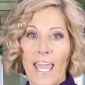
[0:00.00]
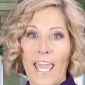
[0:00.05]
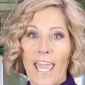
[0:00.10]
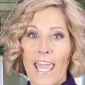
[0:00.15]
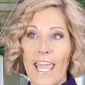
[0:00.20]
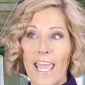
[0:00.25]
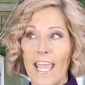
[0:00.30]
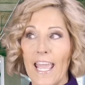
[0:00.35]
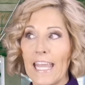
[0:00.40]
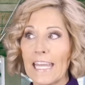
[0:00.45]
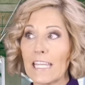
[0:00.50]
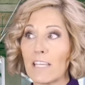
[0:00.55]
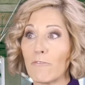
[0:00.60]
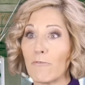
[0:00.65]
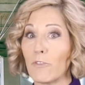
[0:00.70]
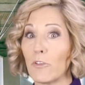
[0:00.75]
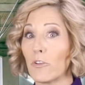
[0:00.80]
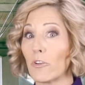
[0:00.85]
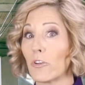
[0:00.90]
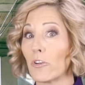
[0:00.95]
And
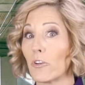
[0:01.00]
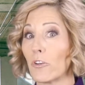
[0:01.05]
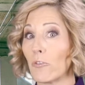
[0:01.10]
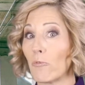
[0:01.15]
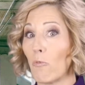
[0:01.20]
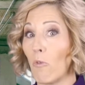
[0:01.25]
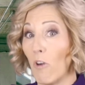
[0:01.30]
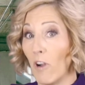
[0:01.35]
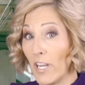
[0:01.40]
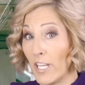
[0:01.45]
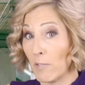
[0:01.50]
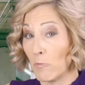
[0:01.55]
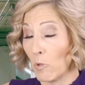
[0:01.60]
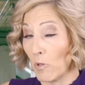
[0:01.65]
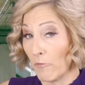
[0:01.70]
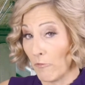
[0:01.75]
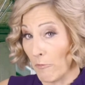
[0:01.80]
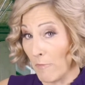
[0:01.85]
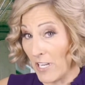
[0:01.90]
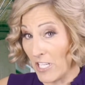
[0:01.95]
if you're wanting more
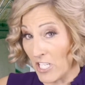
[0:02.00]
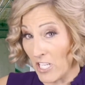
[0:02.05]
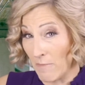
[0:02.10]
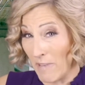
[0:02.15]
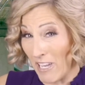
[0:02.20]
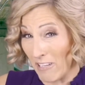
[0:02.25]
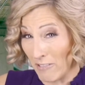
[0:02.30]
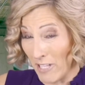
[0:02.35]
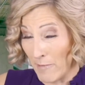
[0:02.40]
information about